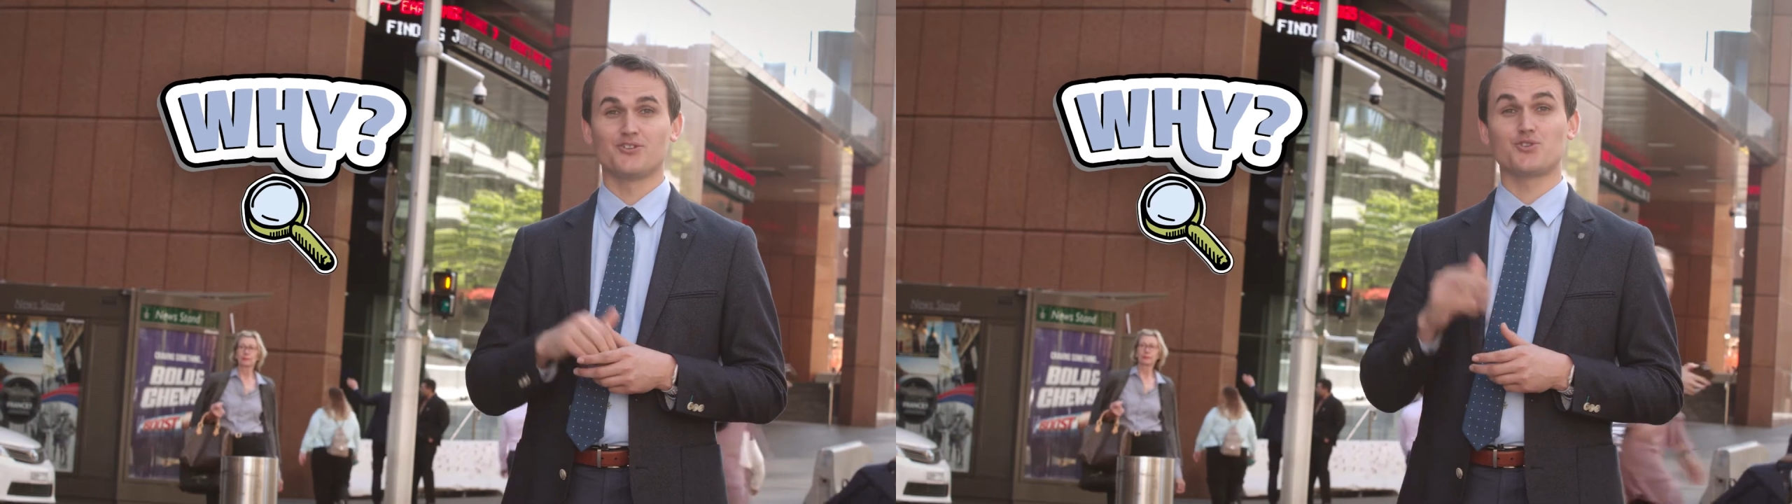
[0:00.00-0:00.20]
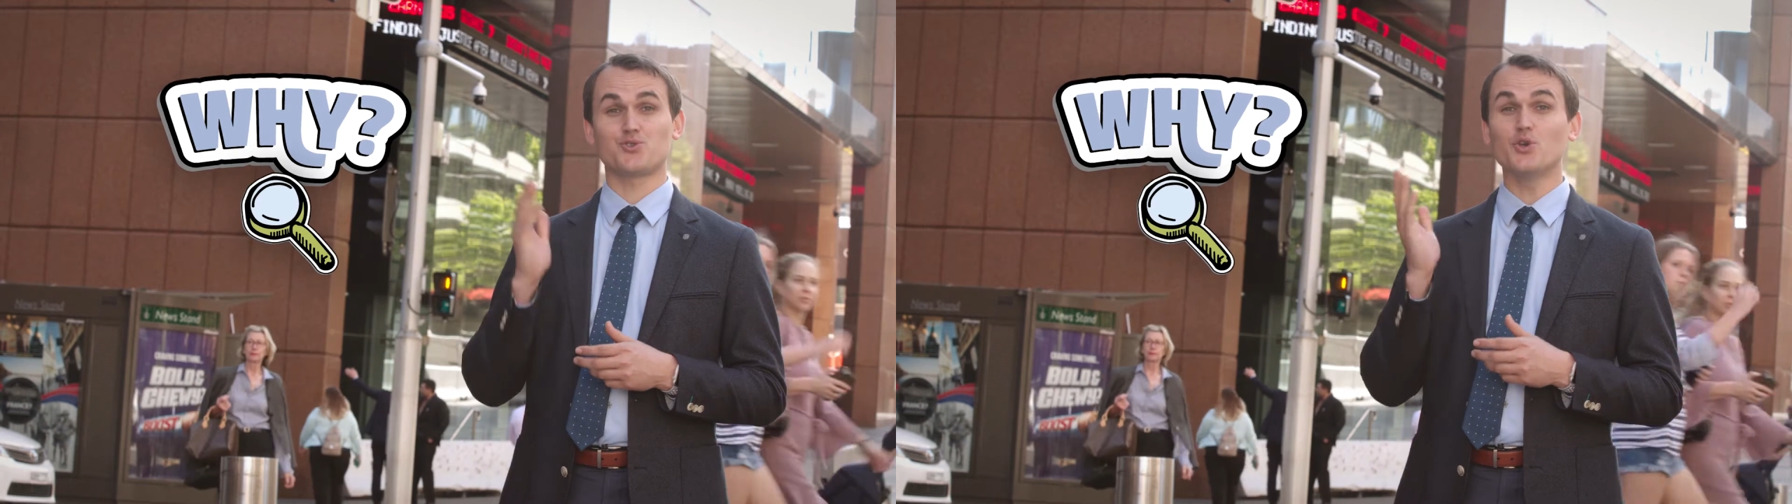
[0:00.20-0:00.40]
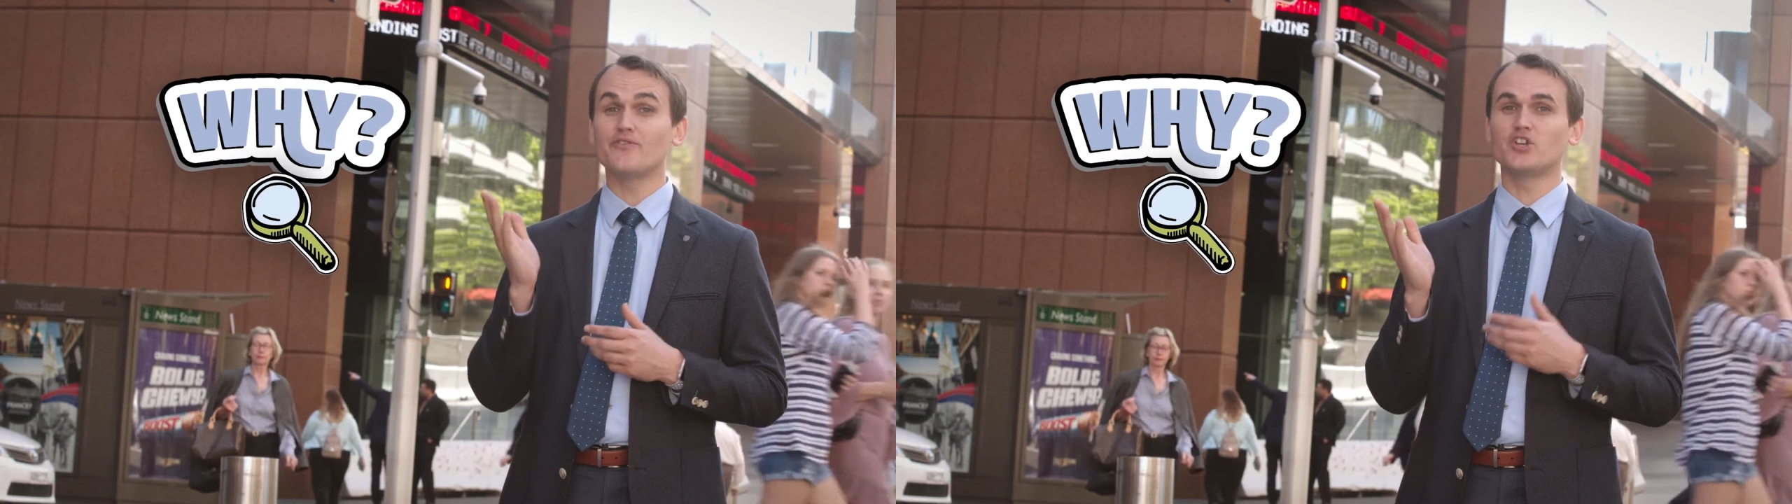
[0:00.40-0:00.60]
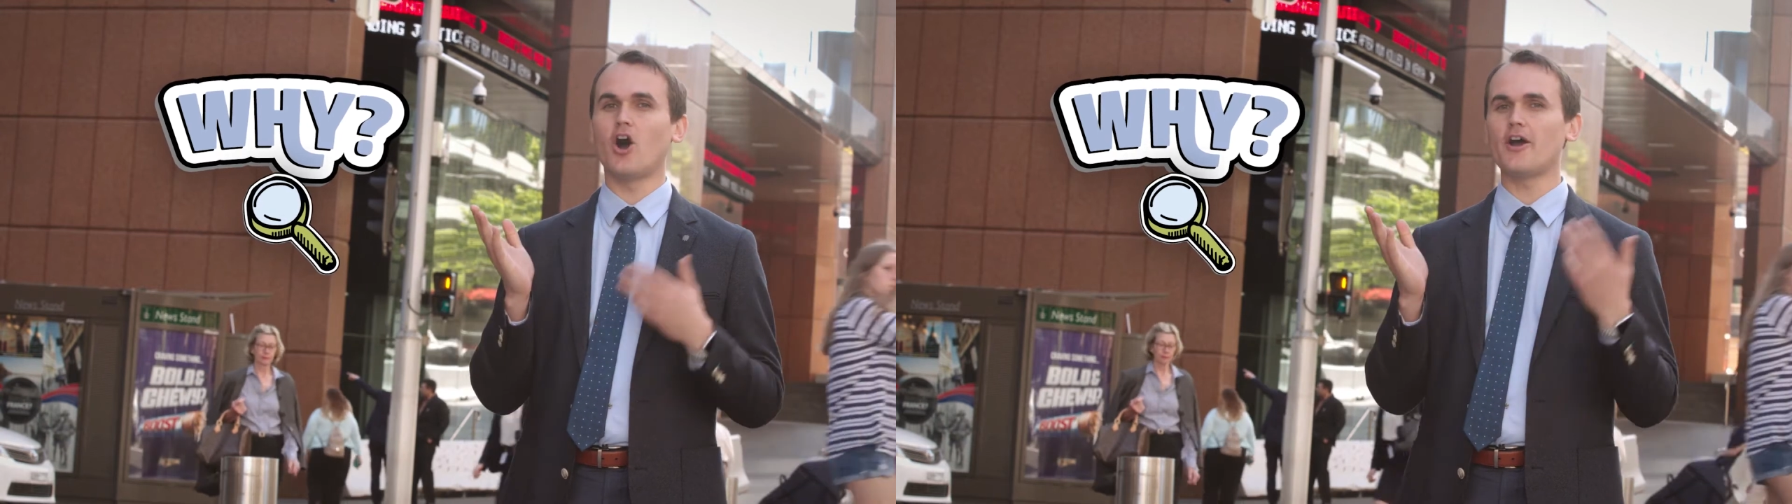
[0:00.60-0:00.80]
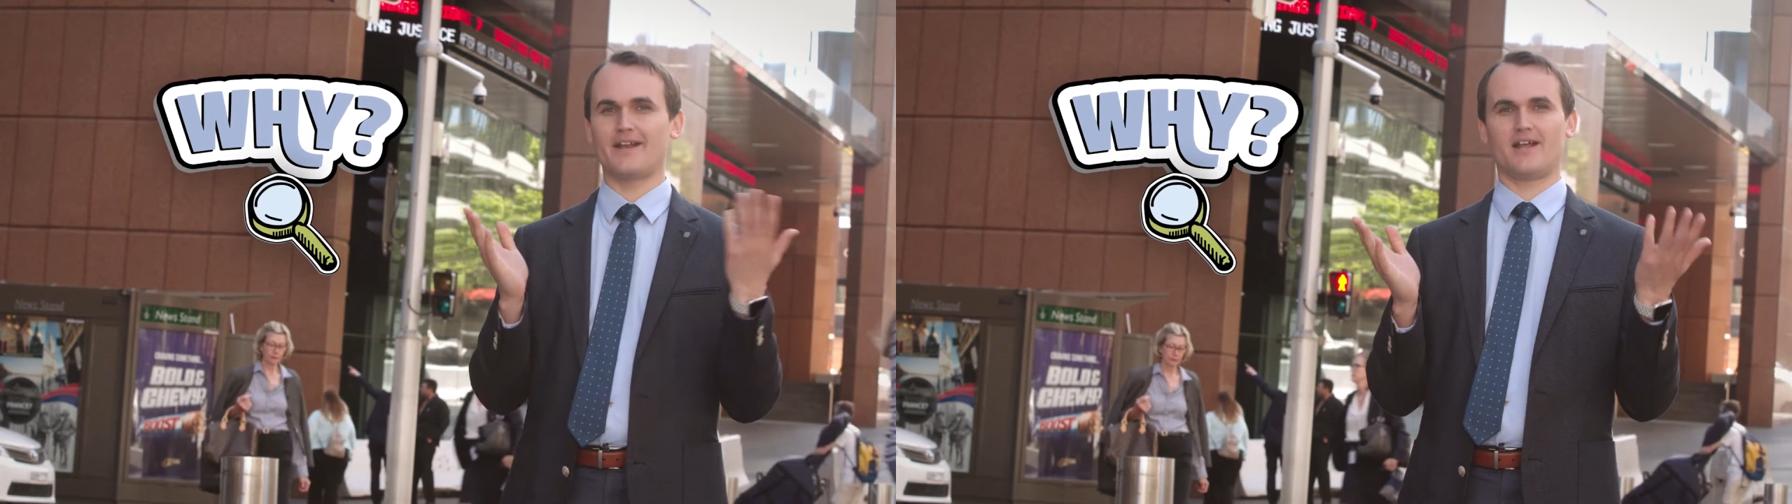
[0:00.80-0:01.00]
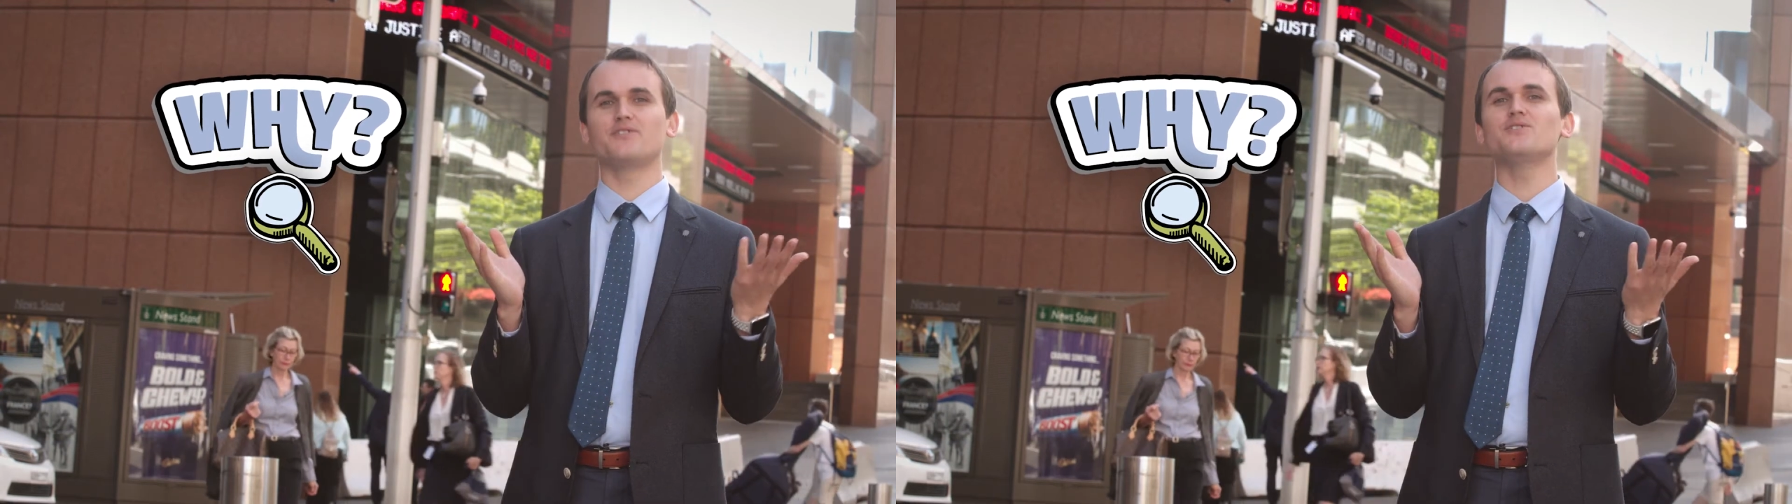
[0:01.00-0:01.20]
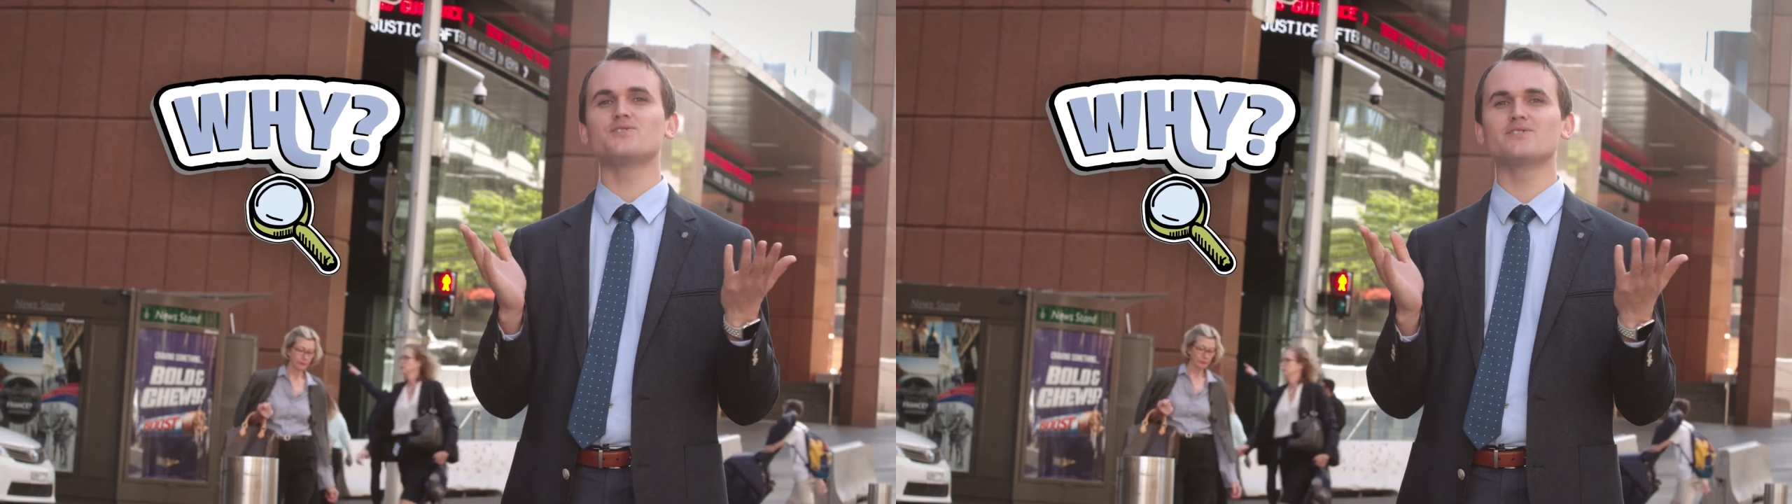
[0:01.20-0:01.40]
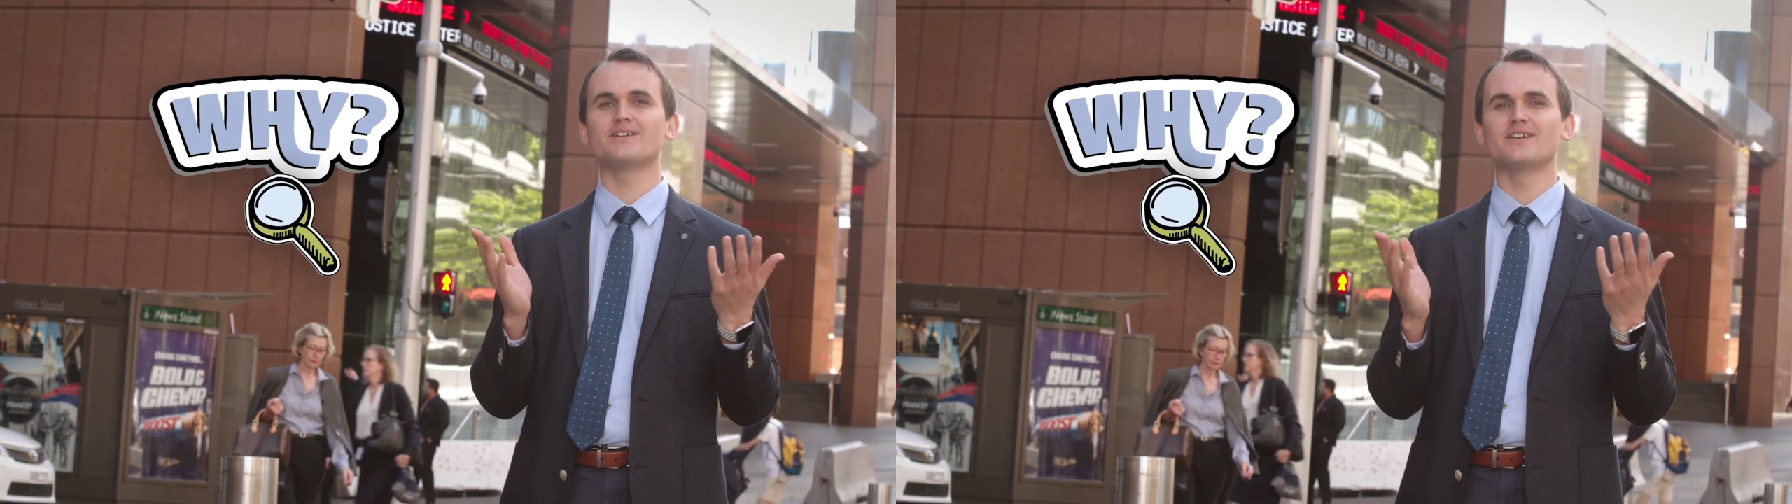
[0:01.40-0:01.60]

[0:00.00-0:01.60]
to serve God and others